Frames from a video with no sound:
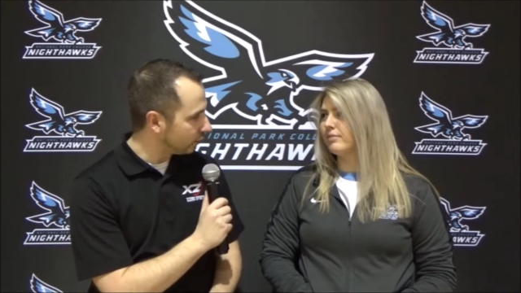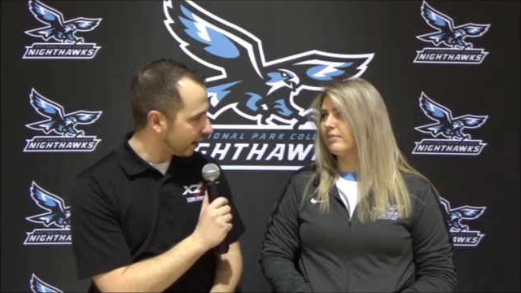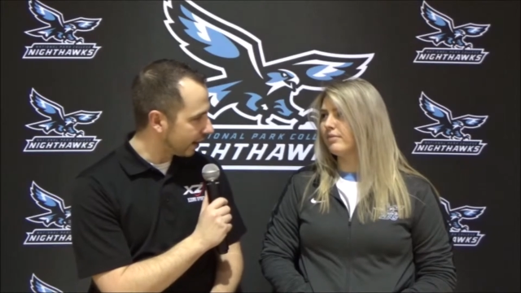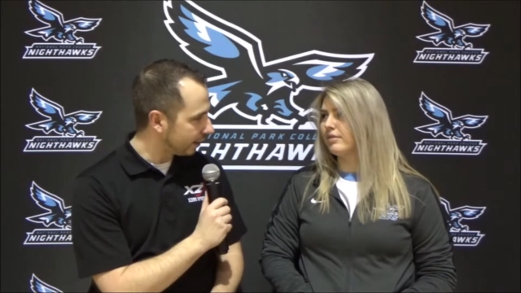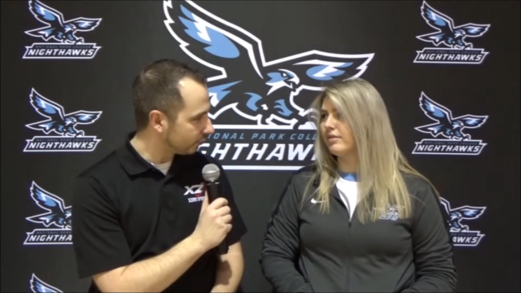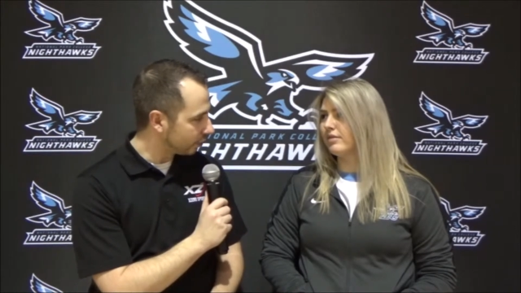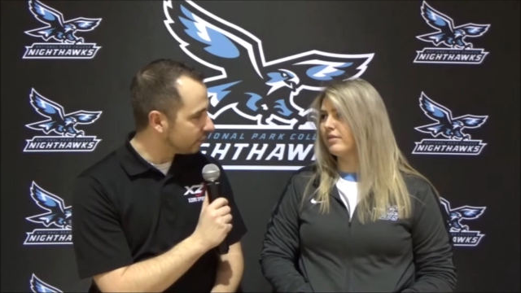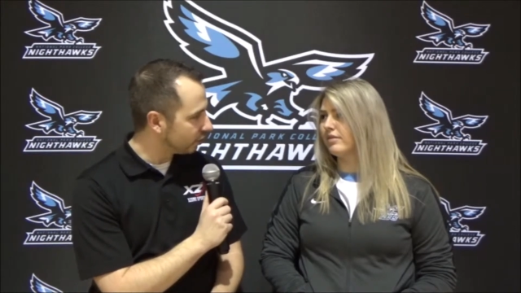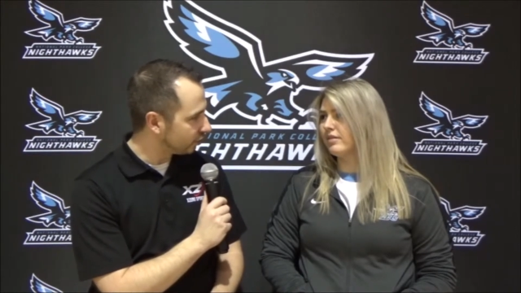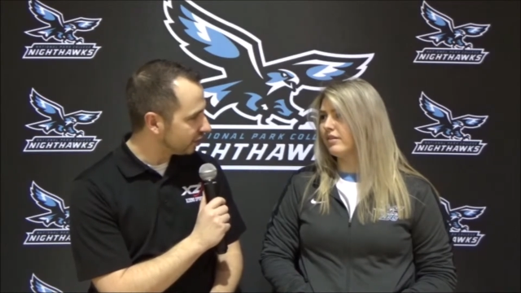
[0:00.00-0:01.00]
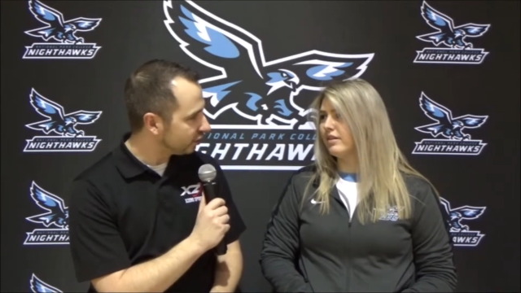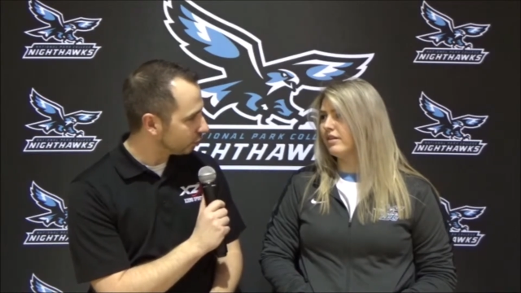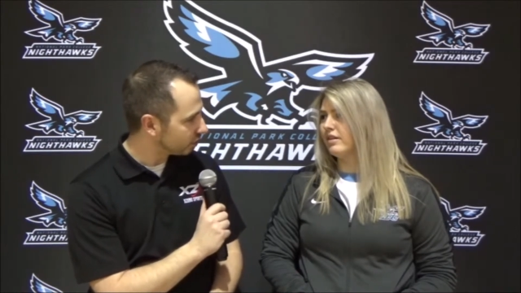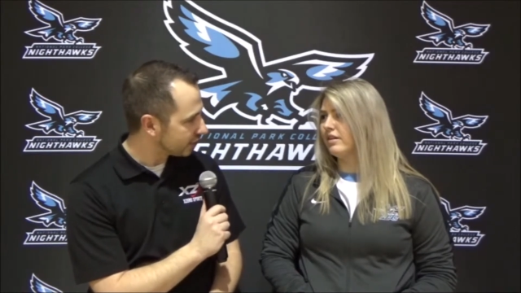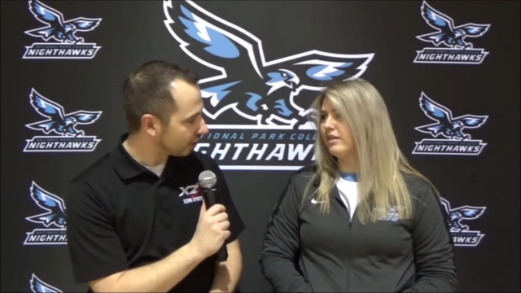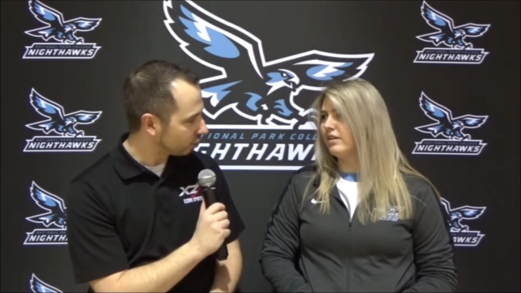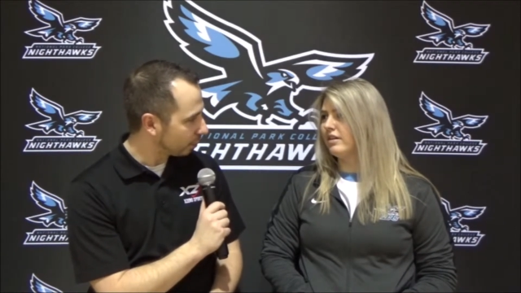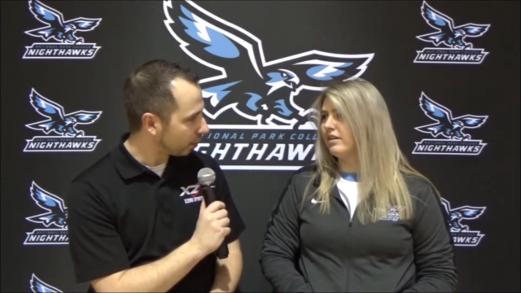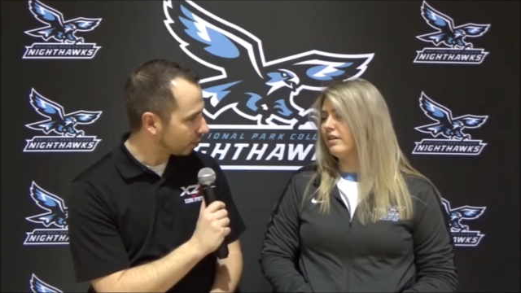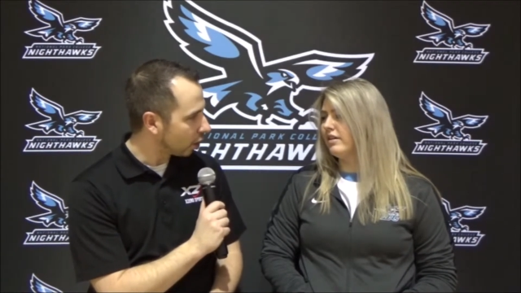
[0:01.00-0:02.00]
Speaker 1: that you've had from this season with
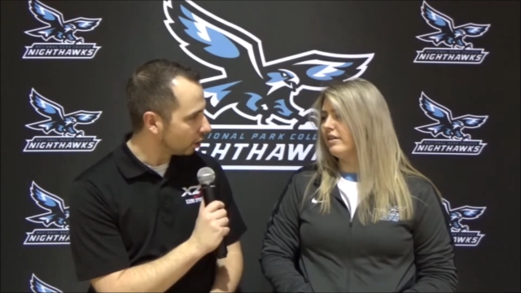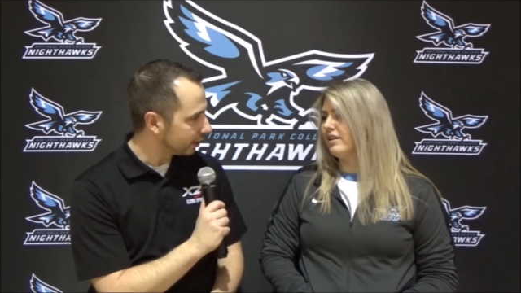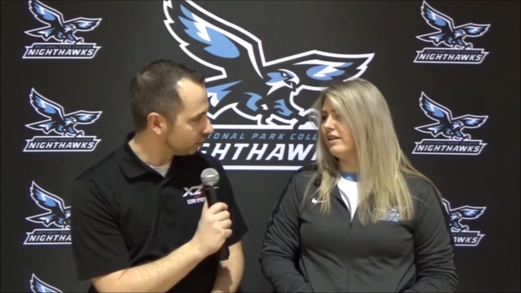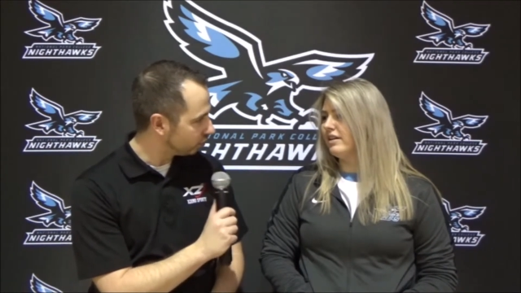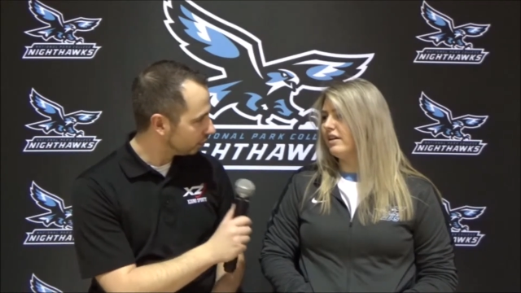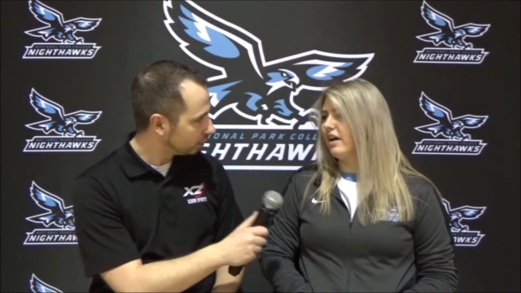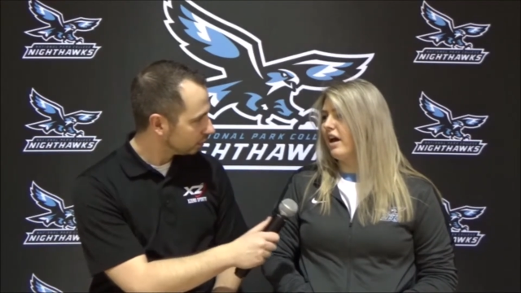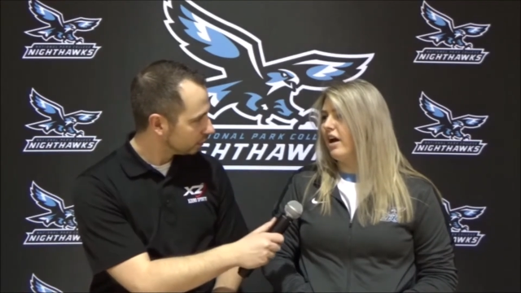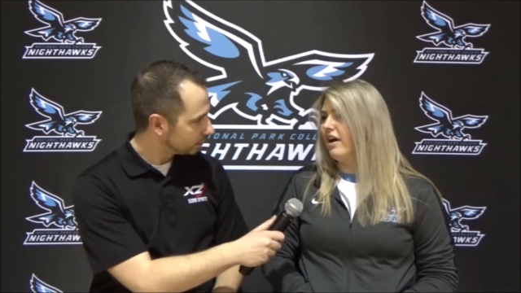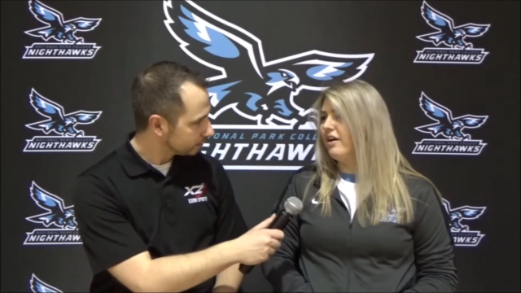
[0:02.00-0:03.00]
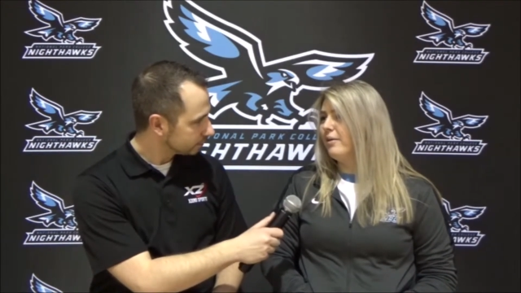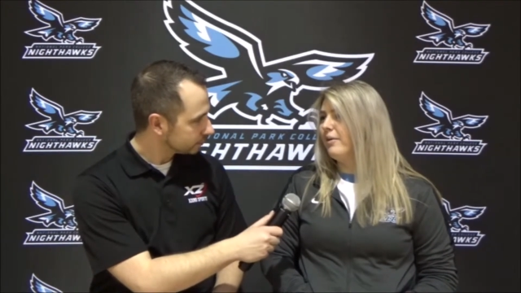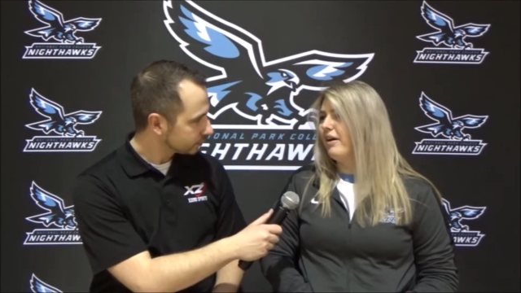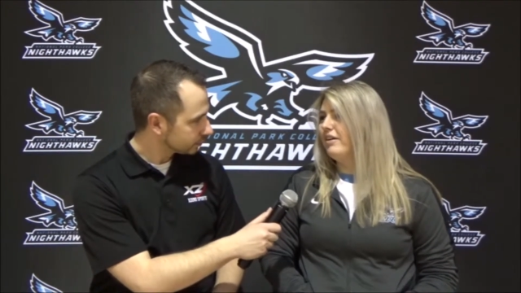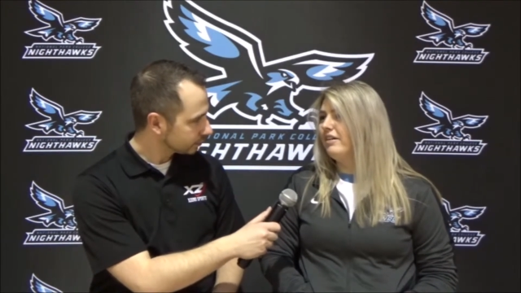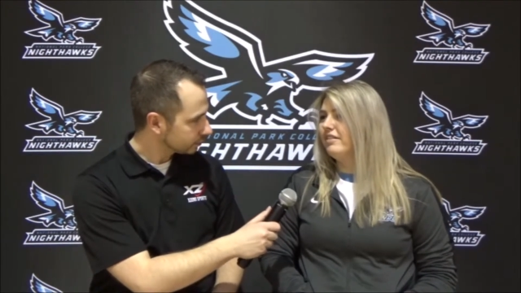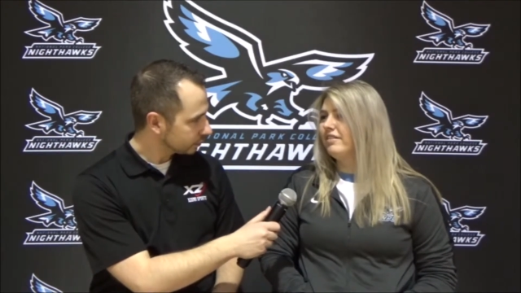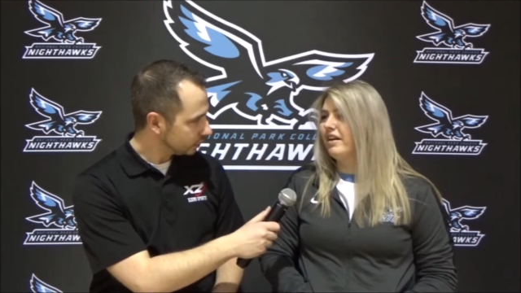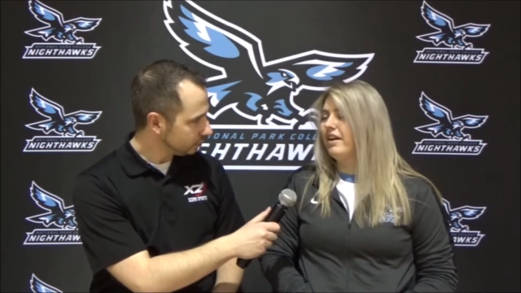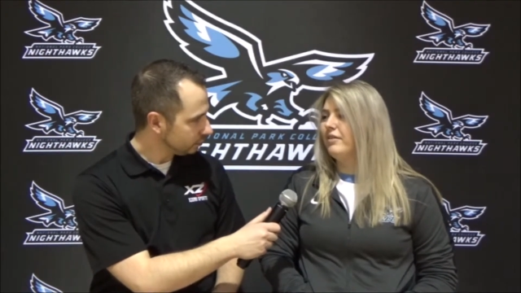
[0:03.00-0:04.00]
National Park College.
Speaker 2: Um, I would
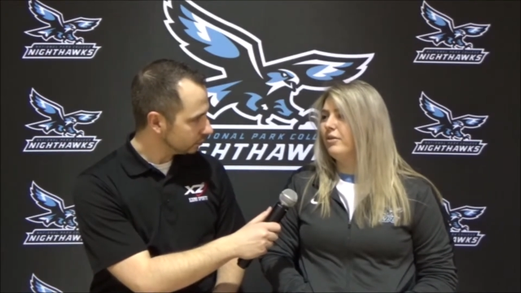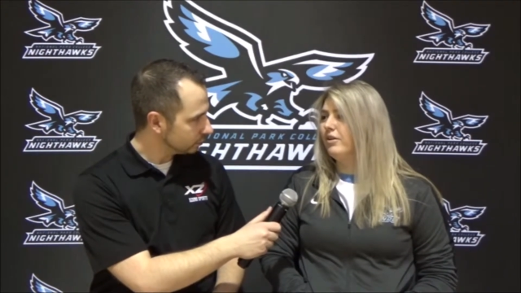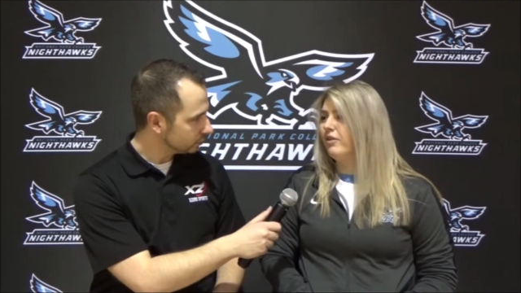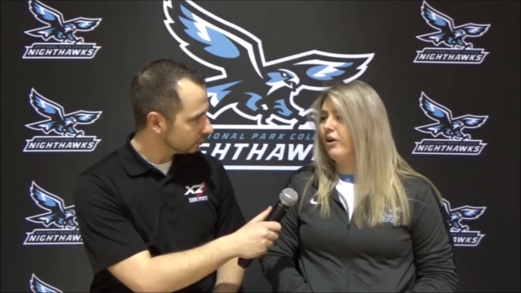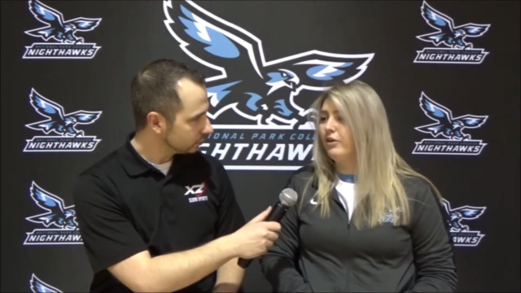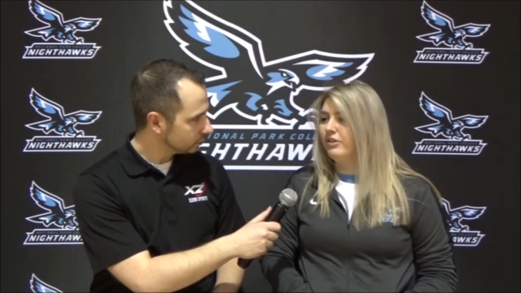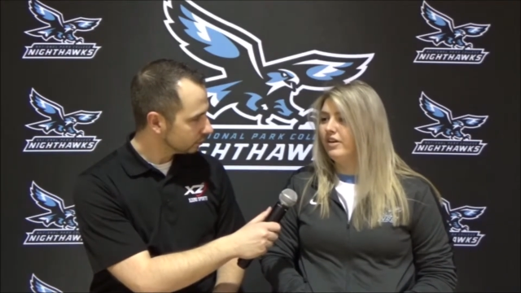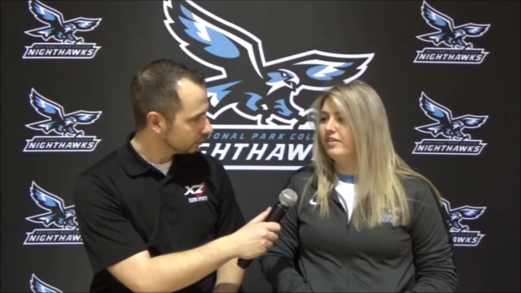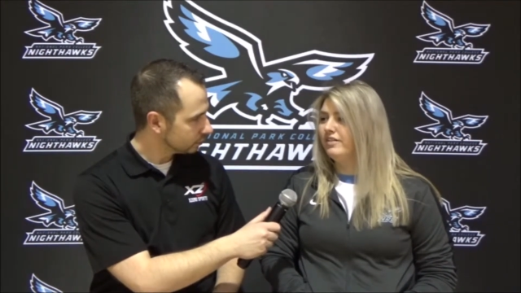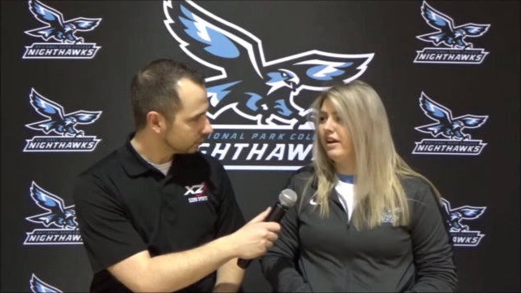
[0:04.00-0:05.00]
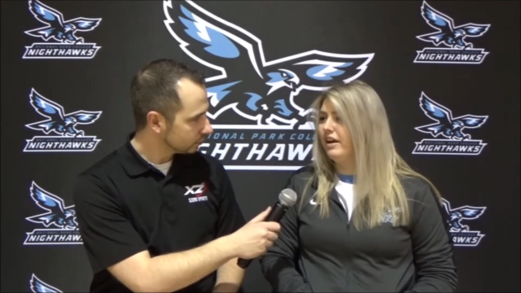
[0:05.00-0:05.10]
have to say one of our hotel